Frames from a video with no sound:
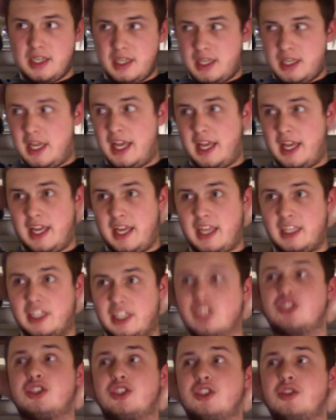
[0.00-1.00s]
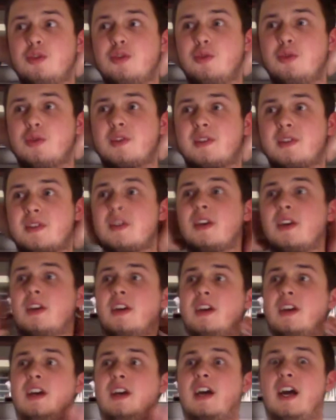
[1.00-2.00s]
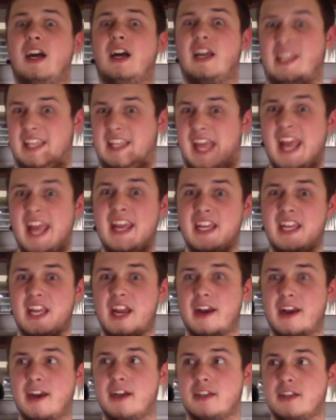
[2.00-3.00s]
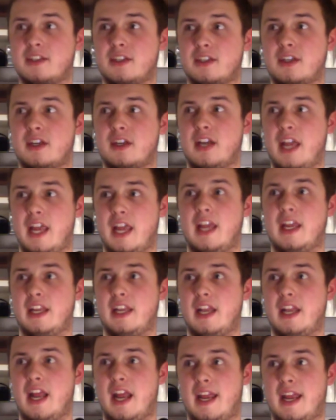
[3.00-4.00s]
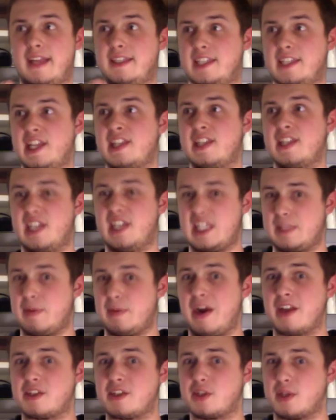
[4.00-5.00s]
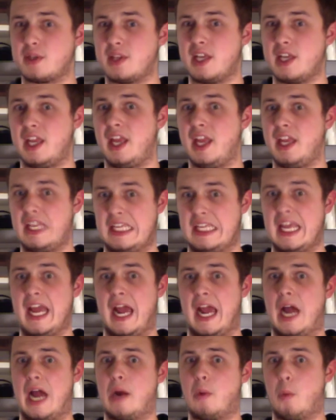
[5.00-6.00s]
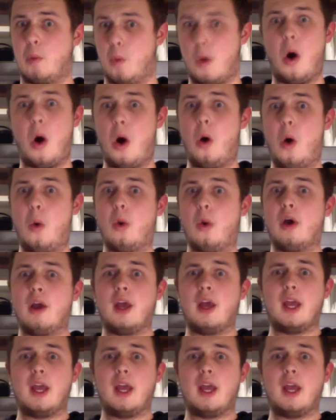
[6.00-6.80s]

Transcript: It introduced a gay character in a Disney-sponsored thing. Yeah, whoa.